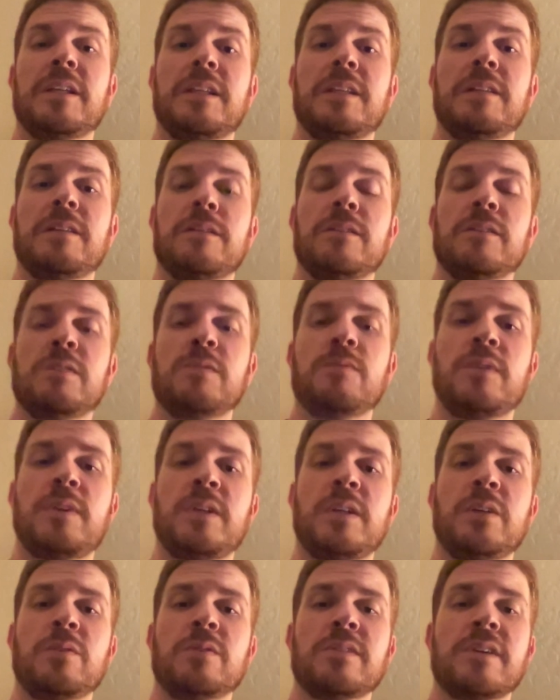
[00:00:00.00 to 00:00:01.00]
This
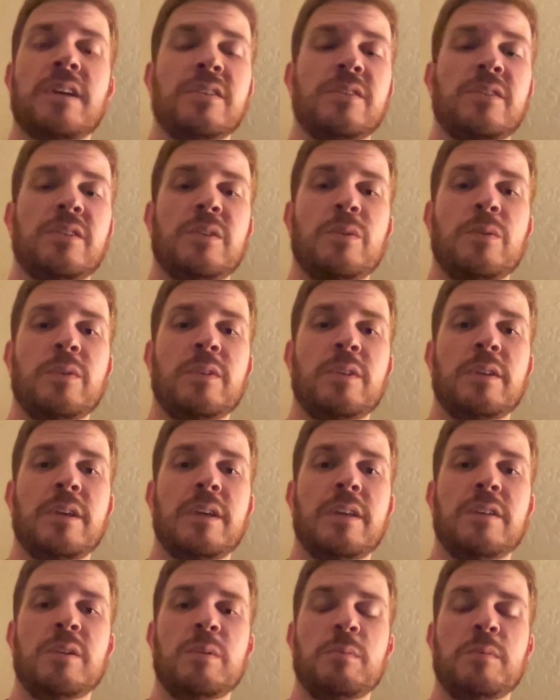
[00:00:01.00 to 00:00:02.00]
video is actually going to
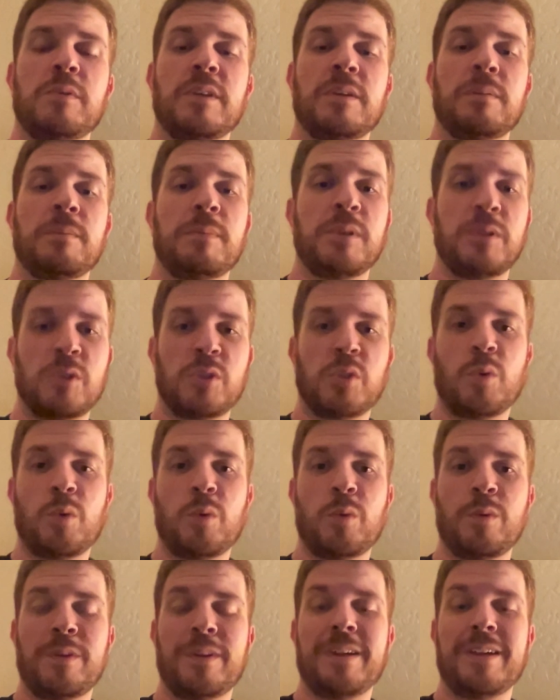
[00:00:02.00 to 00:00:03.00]
end up being a bit
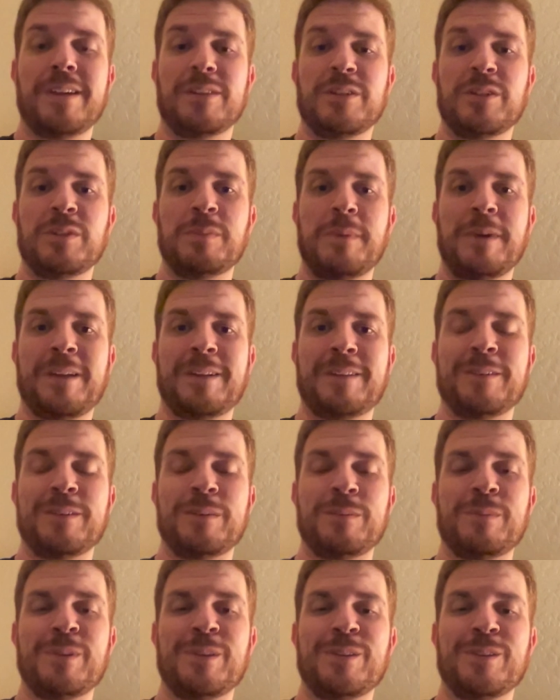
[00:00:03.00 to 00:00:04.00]
shorter than I expected,
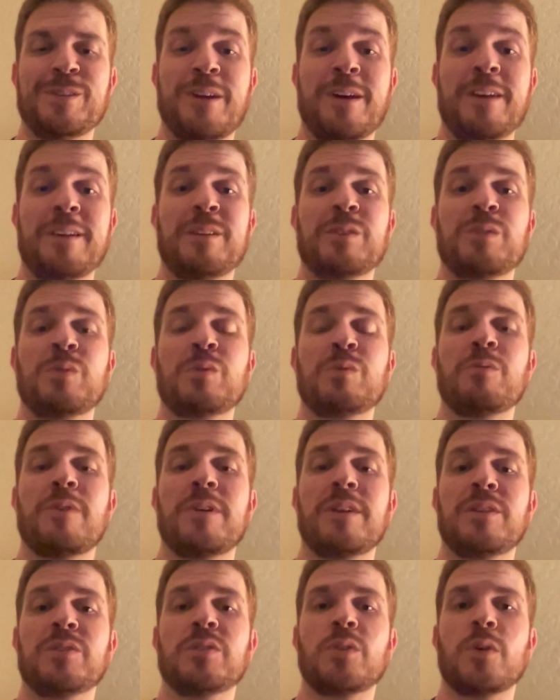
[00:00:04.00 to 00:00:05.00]
because Onyx was
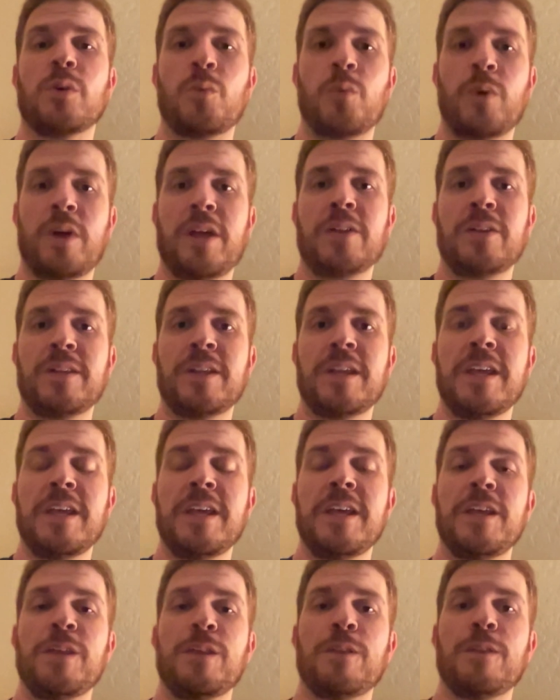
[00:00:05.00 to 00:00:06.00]
running so well
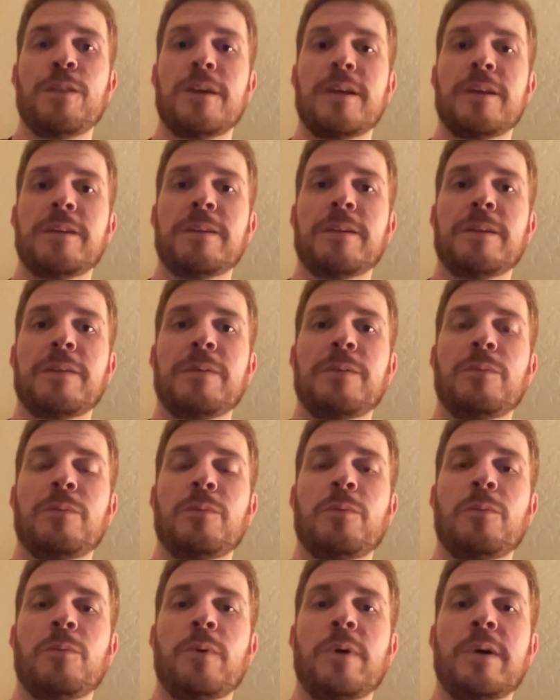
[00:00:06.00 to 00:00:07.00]
that
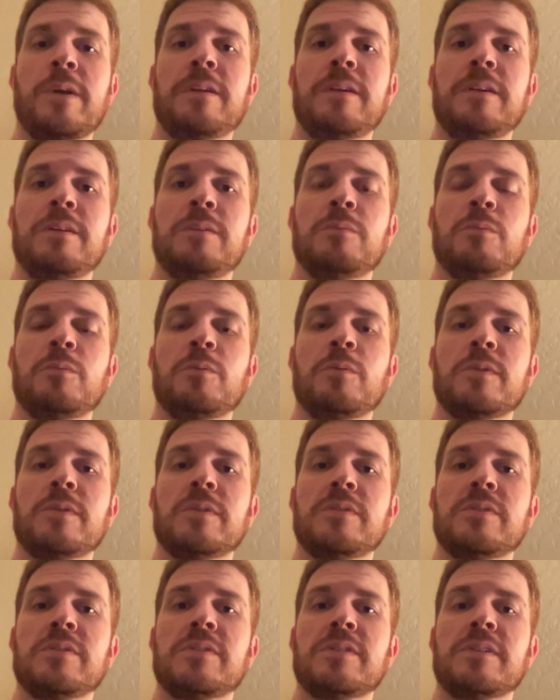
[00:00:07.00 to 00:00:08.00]
when it
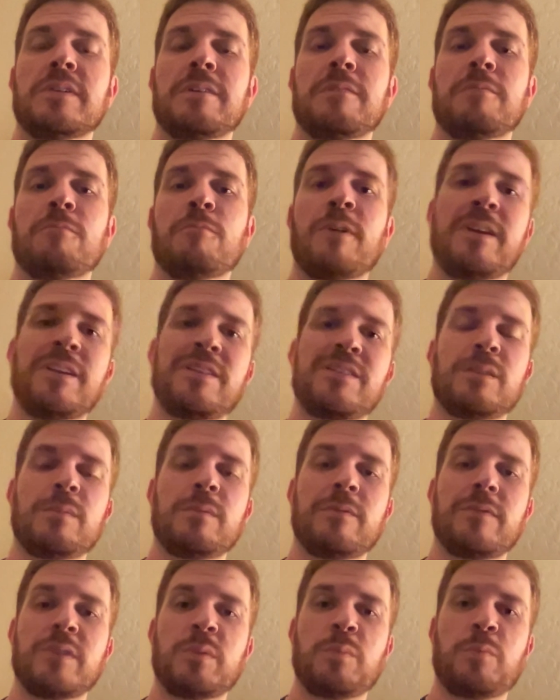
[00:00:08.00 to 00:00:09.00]
was running some
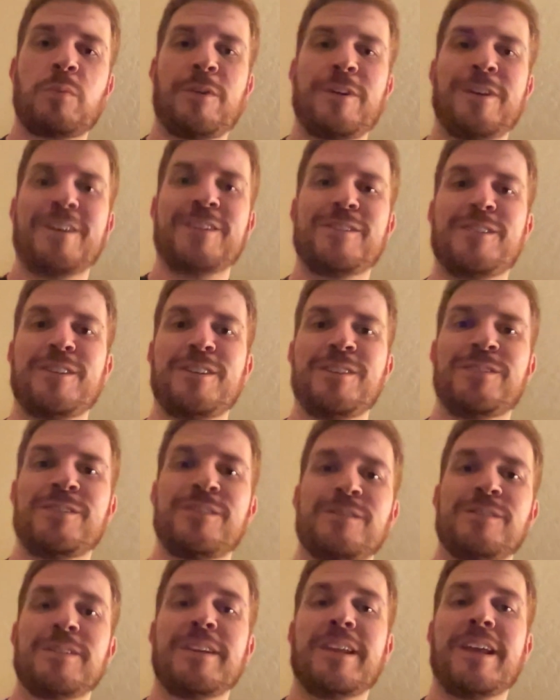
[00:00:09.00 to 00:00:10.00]
of its
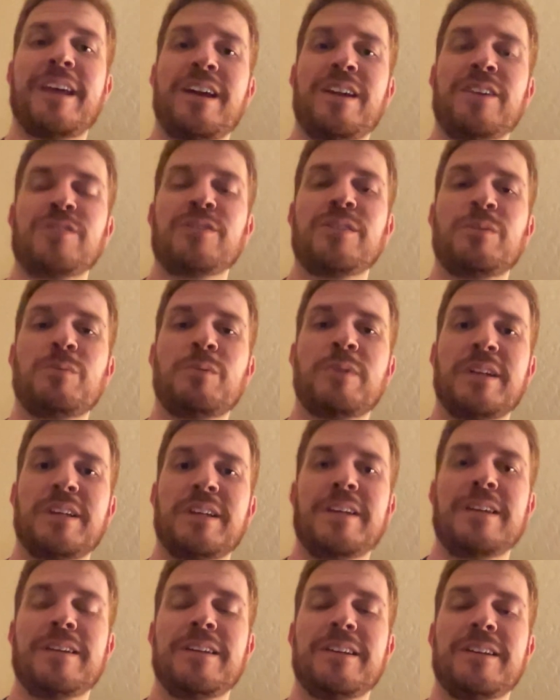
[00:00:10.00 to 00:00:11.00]
processes, it actually went
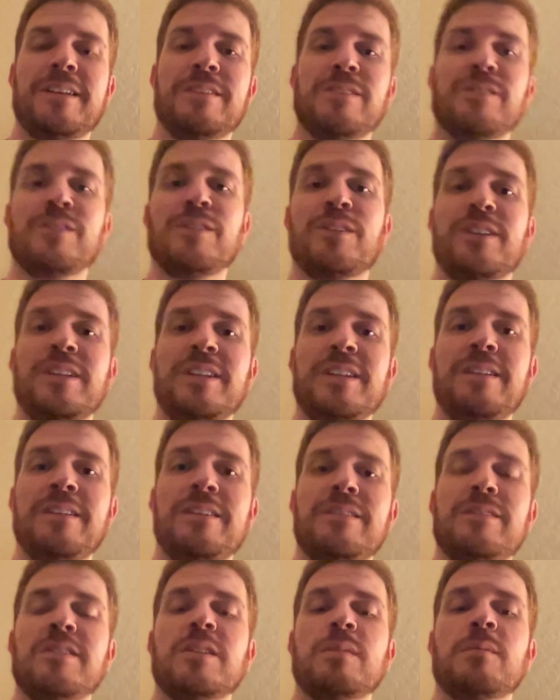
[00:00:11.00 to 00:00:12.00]
ahead and
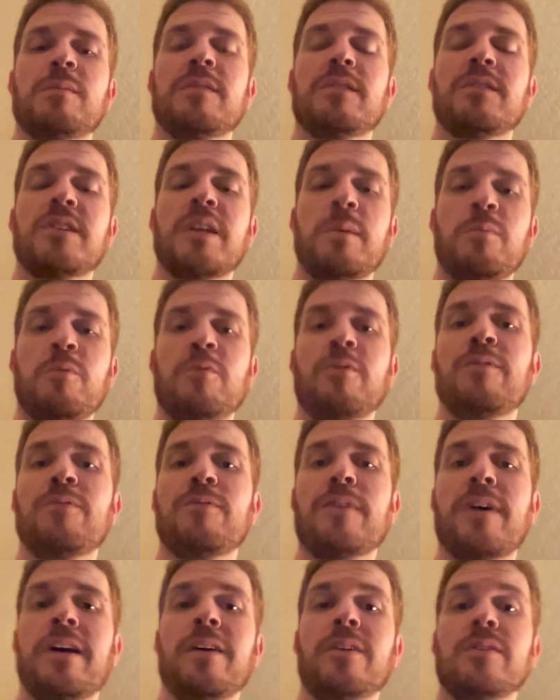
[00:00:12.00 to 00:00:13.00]
deleted some of the temporary
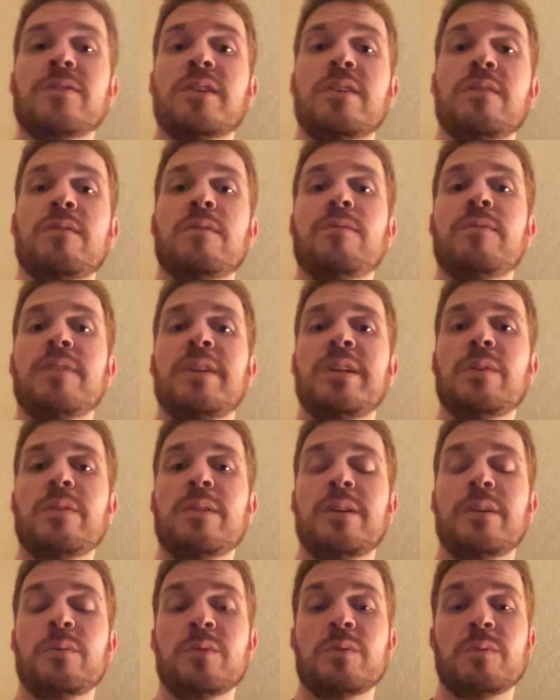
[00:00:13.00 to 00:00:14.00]
files of the video
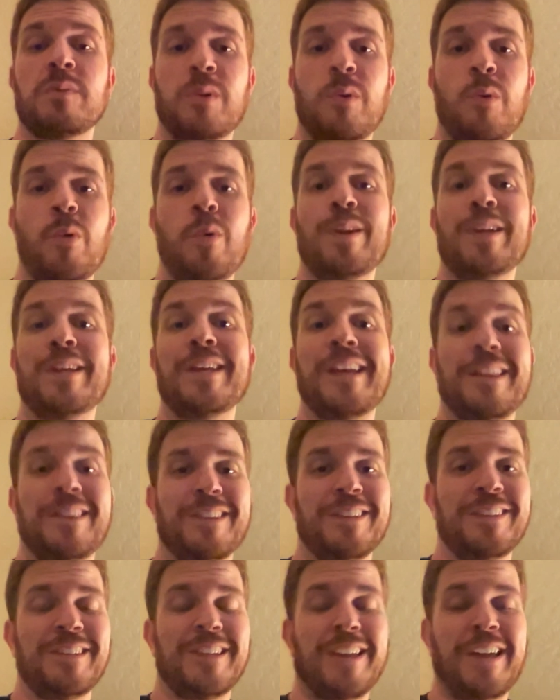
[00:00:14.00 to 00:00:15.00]
that it was recording at
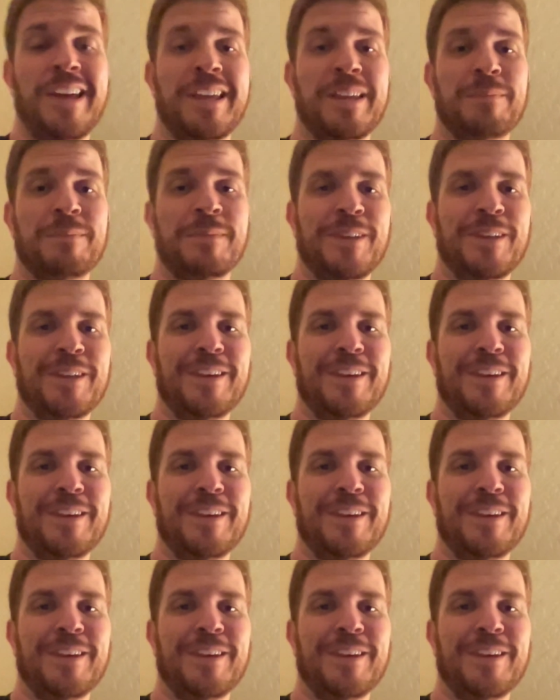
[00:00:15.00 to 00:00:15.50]
the time.